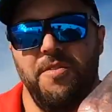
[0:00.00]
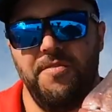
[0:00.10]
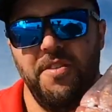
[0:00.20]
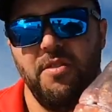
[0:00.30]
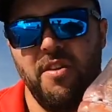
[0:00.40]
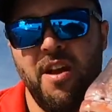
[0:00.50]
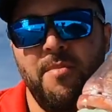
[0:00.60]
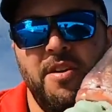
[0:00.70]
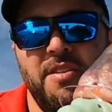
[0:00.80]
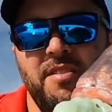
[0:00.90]
50
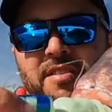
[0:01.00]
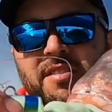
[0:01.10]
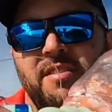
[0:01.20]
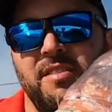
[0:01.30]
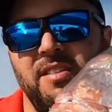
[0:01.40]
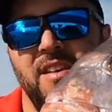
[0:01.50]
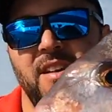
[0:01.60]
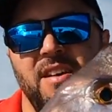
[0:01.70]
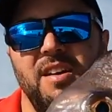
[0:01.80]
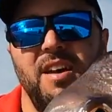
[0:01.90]
grammer.
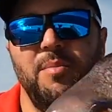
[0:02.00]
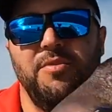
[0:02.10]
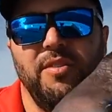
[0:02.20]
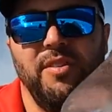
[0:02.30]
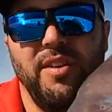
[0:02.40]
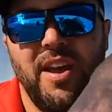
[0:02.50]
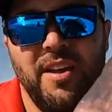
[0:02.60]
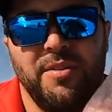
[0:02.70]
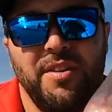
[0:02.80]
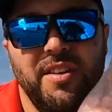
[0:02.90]
Absolutely
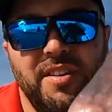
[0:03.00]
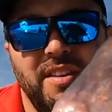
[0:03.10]
nailed it.